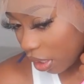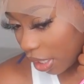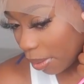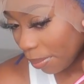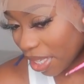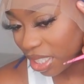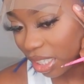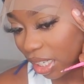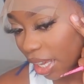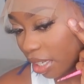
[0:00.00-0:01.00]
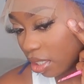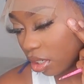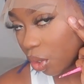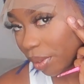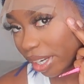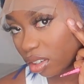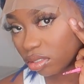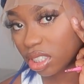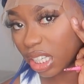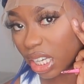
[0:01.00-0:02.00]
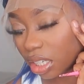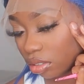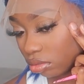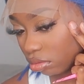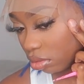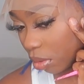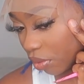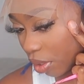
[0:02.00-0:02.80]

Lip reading: And then basically like glue it down, stick it down with